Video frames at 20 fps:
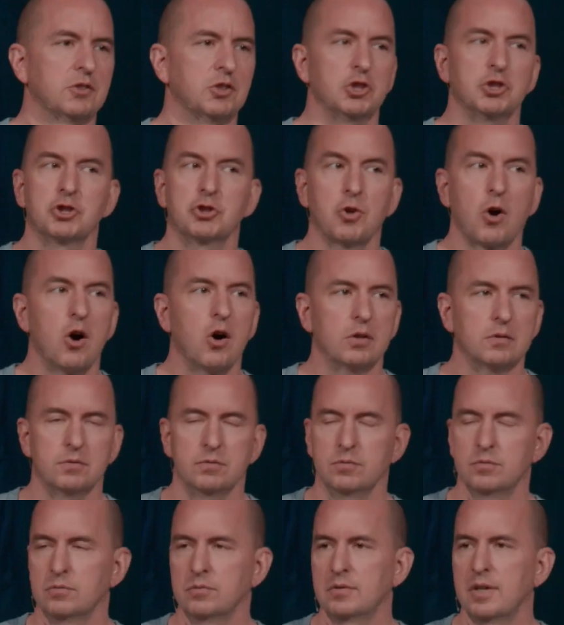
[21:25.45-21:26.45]
distraught,
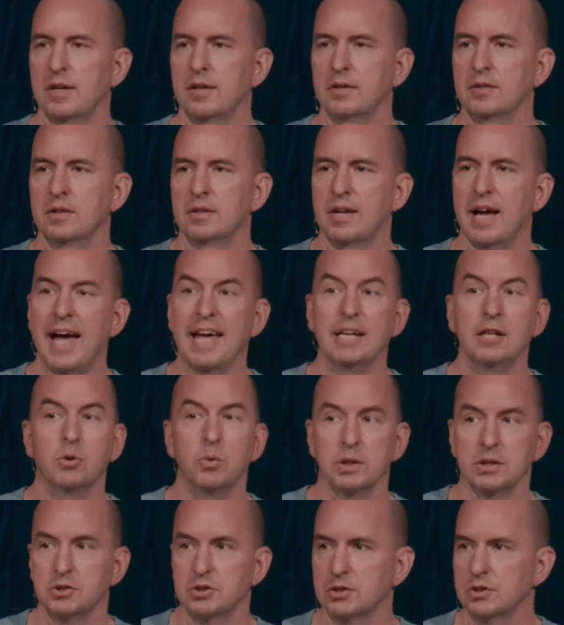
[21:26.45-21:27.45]

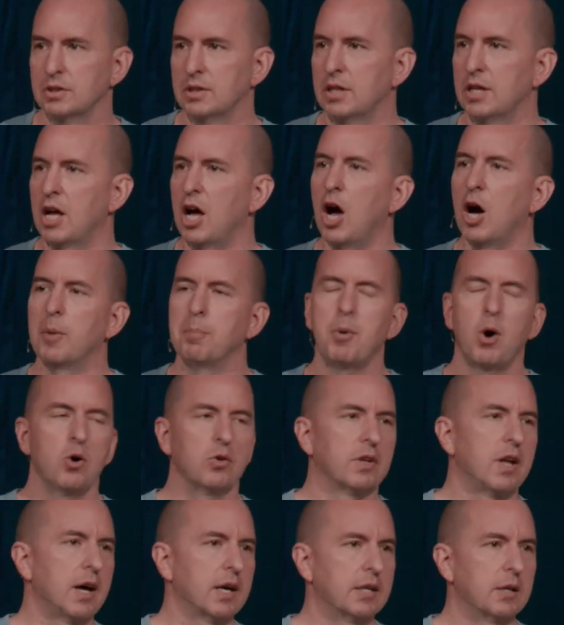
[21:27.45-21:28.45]
anguished, up all
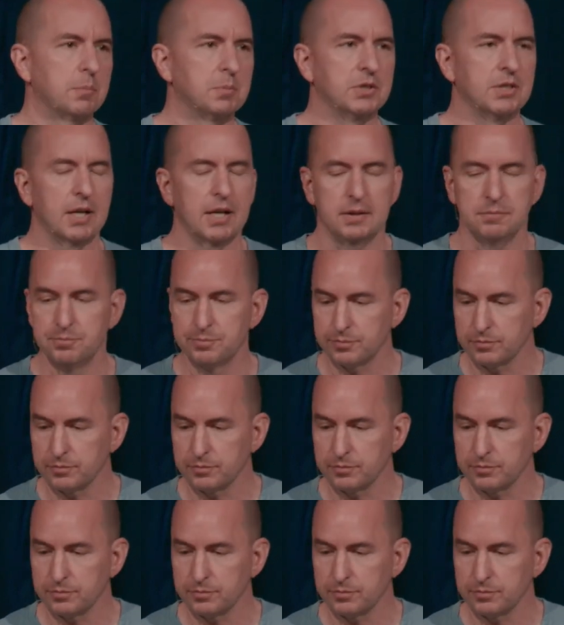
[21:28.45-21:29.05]
night, upset